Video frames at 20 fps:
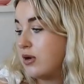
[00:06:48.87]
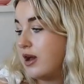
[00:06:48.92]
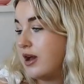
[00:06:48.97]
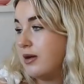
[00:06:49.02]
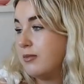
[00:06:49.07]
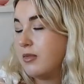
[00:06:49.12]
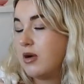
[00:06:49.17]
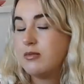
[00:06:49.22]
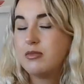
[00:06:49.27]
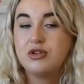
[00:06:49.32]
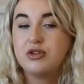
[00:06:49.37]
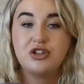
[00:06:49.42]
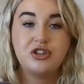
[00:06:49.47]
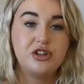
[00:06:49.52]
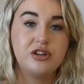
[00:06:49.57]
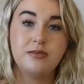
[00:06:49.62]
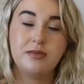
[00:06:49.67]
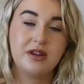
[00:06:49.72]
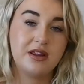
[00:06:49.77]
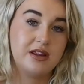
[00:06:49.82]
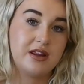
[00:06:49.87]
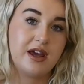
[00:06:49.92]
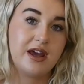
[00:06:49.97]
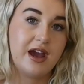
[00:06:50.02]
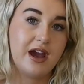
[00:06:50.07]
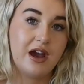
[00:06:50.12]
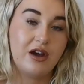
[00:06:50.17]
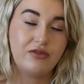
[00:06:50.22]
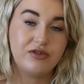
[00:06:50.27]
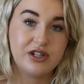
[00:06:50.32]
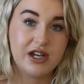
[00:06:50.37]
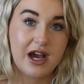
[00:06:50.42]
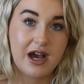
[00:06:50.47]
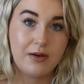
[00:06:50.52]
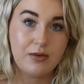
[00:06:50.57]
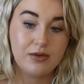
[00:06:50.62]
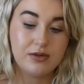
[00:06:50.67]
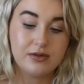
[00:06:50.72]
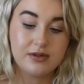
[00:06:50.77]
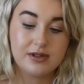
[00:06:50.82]
I'm assuming they have
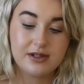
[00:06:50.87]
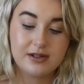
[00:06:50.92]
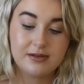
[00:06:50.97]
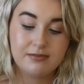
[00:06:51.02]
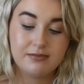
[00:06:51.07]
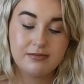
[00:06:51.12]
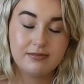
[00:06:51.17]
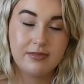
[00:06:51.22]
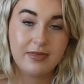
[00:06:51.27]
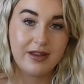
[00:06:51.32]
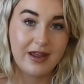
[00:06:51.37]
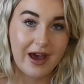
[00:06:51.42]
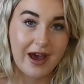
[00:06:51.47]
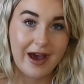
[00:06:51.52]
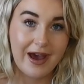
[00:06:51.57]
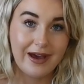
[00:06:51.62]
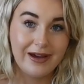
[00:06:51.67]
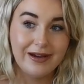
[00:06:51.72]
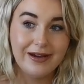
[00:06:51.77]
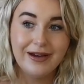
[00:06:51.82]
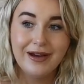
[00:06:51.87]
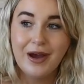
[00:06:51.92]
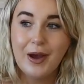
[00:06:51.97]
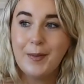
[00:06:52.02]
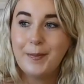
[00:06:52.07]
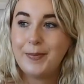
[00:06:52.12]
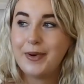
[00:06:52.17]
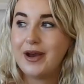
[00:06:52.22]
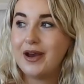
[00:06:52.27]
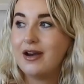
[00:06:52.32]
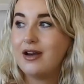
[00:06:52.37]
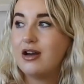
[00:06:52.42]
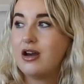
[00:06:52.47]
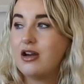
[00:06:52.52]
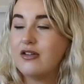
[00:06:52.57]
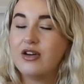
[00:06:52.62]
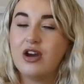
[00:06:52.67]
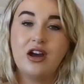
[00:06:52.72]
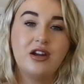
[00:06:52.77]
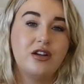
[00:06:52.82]
towels there, but
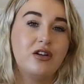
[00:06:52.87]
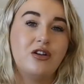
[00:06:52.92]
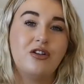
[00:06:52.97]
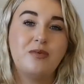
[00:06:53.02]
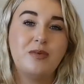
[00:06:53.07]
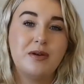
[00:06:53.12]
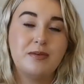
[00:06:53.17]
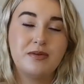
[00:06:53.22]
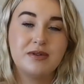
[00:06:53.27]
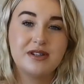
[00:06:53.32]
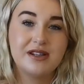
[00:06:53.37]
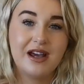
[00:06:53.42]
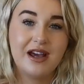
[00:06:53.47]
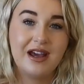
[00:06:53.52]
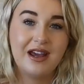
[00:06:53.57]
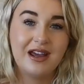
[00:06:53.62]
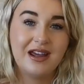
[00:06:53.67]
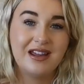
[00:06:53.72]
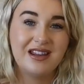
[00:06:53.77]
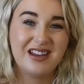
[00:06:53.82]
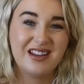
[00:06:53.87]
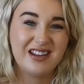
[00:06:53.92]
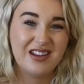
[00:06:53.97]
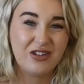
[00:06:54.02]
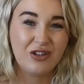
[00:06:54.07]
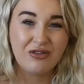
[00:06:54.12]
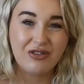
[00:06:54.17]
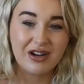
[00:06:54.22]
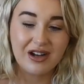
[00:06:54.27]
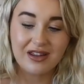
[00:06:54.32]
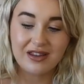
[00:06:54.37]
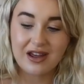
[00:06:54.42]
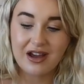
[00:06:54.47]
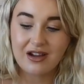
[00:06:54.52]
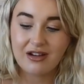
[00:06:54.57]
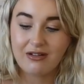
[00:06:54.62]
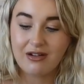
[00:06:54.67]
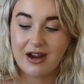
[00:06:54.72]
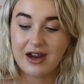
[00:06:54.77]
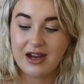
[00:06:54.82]
I've heard a lot of people say that they're not really
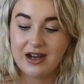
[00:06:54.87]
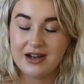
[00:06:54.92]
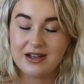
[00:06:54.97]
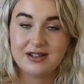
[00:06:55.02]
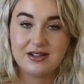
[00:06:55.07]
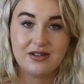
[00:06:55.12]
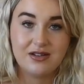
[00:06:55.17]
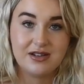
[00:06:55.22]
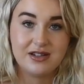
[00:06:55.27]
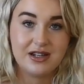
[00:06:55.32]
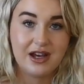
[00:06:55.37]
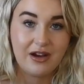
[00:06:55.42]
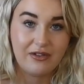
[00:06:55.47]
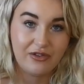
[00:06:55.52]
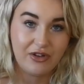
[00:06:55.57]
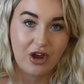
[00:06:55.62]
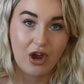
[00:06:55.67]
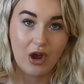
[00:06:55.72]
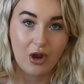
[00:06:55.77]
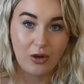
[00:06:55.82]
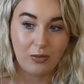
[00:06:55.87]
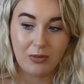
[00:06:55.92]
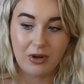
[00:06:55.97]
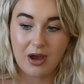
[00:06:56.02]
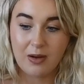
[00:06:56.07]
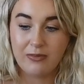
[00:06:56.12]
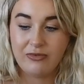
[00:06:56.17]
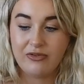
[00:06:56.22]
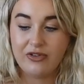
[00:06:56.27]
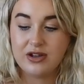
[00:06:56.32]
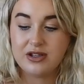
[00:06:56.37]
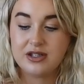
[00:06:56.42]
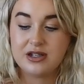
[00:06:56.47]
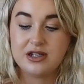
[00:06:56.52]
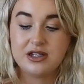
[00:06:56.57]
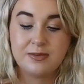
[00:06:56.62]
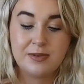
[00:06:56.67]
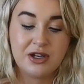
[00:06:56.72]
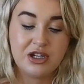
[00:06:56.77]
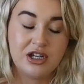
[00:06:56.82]
that great, and it's nice to have your home comforts, and
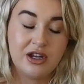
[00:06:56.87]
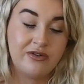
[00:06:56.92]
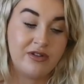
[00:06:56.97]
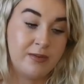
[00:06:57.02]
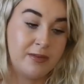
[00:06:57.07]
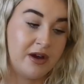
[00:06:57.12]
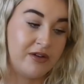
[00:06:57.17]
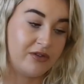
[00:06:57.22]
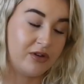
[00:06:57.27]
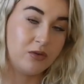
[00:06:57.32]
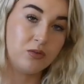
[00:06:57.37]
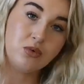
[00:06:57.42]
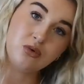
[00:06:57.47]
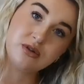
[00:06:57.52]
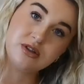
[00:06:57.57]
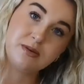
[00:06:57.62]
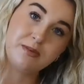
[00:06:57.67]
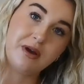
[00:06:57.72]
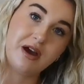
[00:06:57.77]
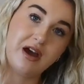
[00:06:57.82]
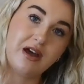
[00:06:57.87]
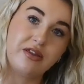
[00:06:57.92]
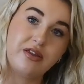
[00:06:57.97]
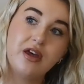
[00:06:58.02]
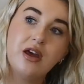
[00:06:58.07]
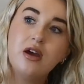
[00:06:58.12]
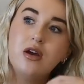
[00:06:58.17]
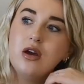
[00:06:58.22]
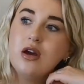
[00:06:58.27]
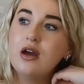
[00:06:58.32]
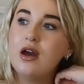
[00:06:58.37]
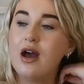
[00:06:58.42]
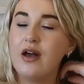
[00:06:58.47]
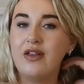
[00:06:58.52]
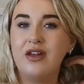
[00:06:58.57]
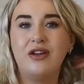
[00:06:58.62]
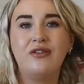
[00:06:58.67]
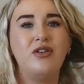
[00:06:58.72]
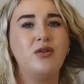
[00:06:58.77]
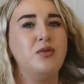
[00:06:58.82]
especially if I'm having a water bath,
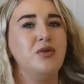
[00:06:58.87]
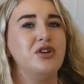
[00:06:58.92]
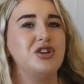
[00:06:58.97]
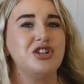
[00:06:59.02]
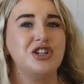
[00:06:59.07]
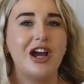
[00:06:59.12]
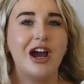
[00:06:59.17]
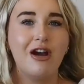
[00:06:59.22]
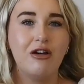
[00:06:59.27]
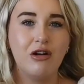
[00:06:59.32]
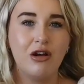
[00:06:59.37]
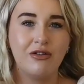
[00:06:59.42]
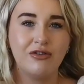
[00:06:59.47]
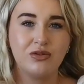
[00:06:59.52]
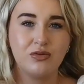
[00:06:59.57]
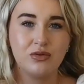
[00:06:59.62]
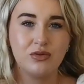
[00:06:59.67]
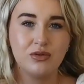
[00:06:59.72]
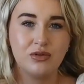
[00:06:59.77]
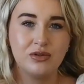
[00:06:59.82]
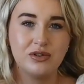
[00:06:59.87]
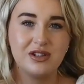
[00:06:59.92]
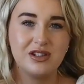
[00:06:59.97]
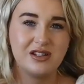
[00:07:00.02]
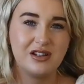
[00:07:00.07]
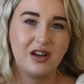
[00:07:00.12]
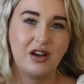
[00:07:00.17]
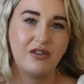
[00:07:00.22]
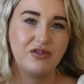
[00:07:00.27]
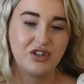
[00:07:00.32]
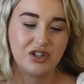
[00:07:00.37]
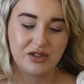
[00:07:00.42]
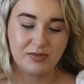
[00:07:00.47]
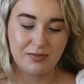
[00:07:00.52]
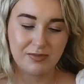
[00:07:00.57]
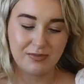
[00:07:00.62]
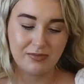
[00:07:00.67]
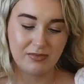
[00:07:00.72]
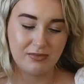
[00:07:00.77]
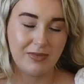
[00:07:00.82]
and then if I want to shower afterwards, I've just
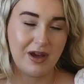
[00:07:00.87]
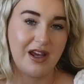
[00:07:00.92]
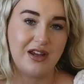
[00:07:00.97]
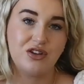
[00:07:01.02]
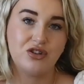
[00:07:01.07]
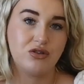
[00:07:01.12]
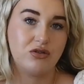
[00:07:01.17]
make